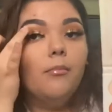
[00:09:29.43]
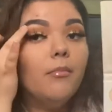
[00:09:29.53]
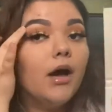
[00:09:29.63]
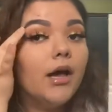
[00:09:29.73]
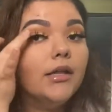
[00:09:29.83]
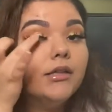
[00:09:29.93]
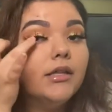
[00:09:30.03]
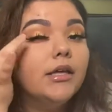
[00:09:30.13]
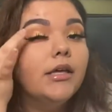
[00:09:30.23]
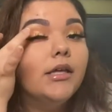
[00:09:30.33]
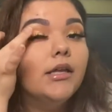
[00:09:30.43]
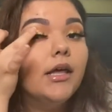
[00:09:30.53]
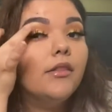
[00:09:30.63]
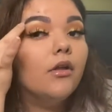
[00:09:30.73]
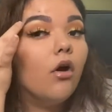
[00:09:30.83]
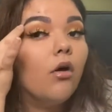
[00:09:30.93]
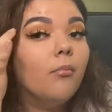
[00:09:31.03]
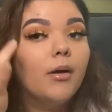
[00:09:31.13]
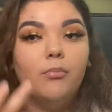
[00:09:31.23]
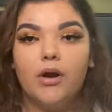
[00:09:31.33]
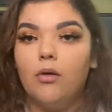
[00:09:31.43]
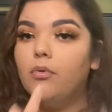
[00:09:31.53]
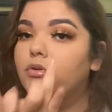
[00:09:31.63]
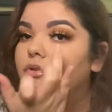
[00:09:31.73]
my lid and then on my brow bone.